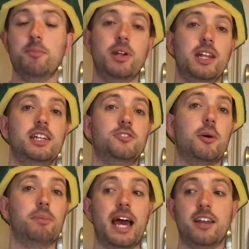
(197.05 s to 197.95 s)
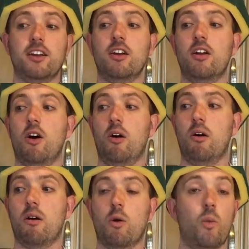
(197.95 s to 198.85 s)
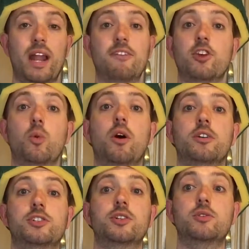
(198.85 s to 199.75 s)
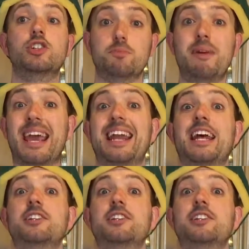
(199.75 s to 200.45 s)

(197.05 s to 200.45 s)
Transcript: put it into a blender or whatever you want to, just make it